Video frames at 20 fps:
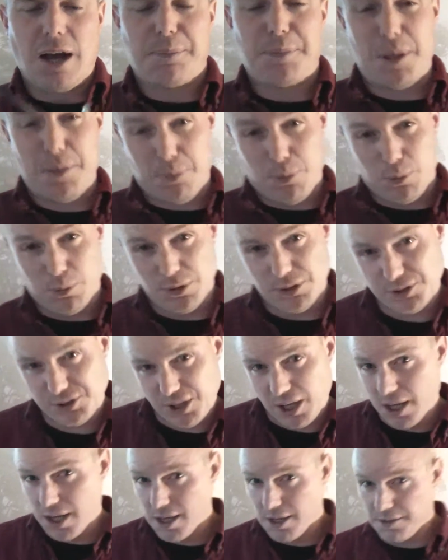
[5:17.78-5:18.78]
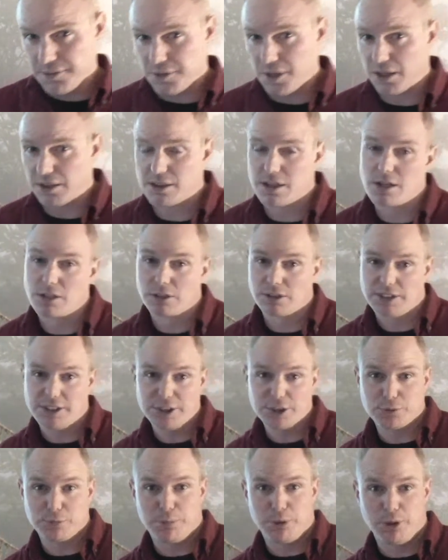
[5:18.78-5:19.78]
People were saying that their
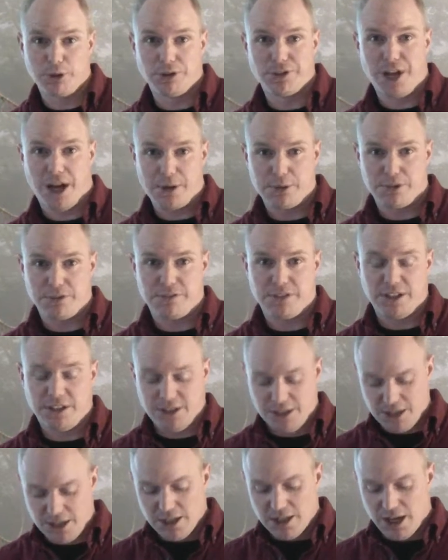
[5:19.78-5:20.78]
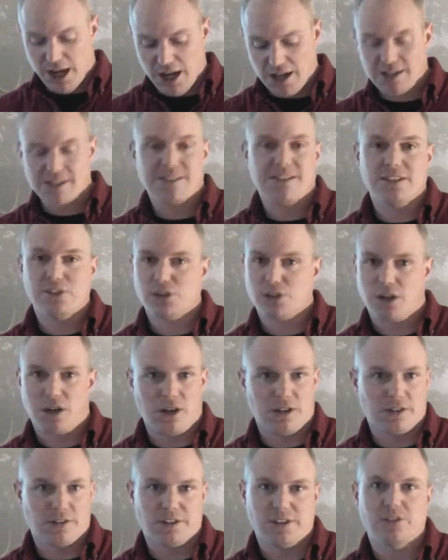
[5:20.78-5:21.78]
leash pulled out of it. This
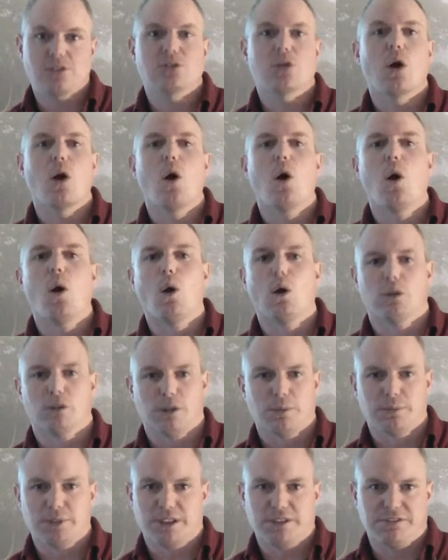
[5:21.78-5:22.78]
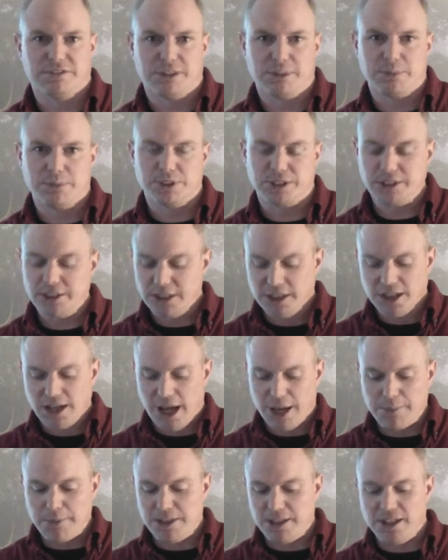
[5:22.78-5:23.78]
collar is horribly flimsy.
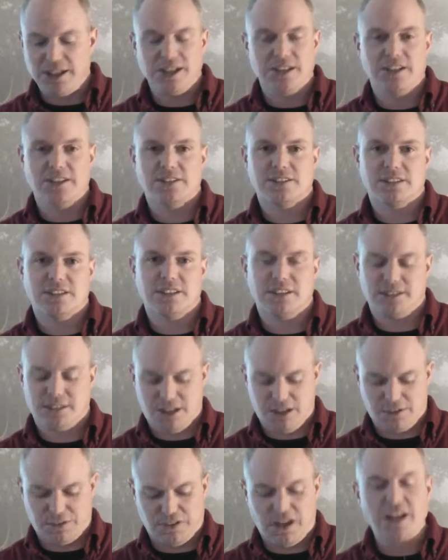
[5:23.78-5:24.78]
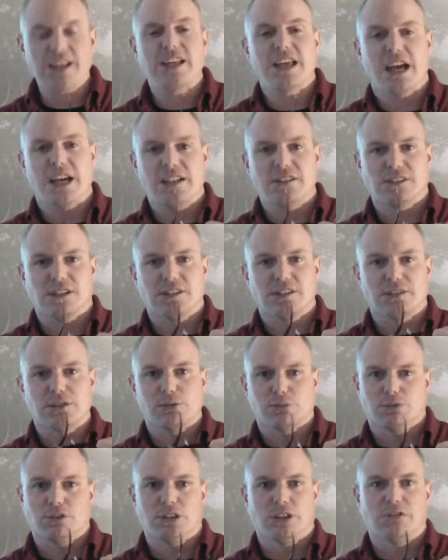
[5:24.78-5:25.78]
I mean, if I yanked on
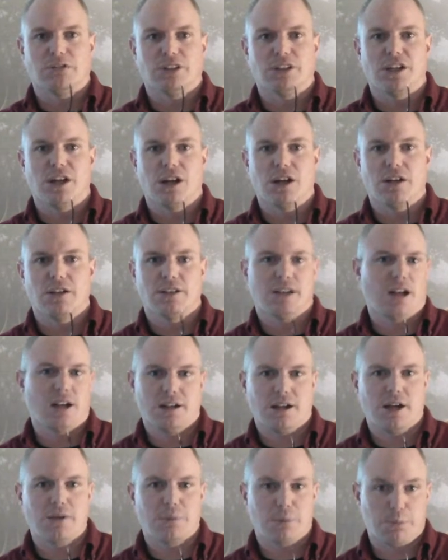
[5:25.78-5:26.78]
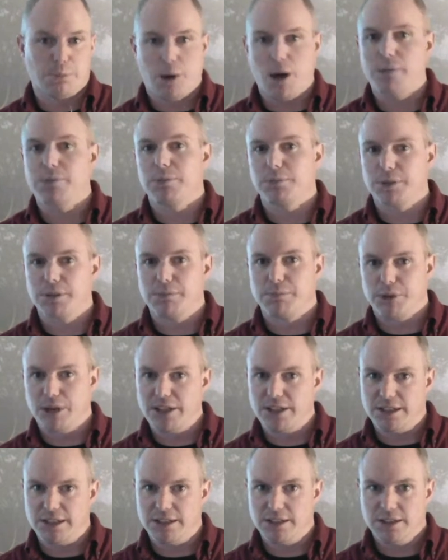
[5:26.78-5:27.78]
this really, really hard, I would probably
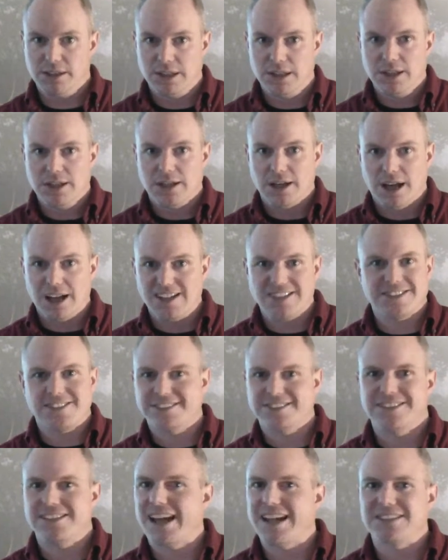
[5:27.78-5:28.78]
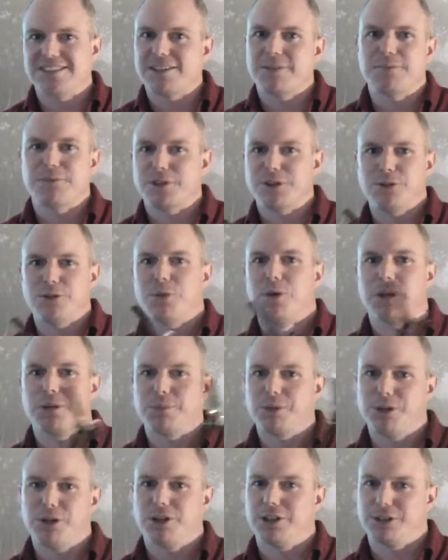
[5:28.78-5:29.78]
break it. This is not something you want
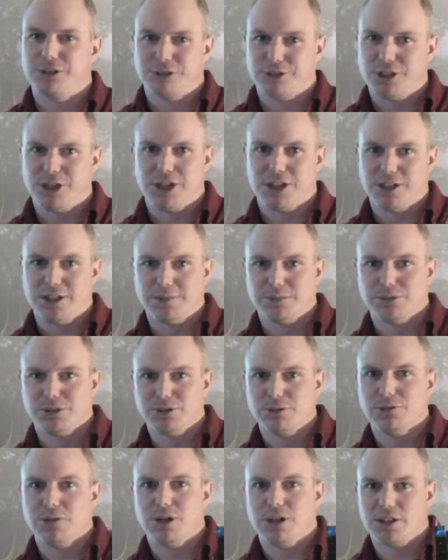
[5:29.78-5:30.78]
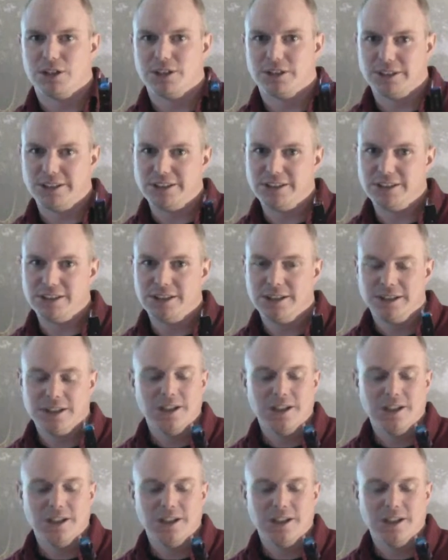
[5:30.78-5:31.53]
to be hooking your dog up to on a lead.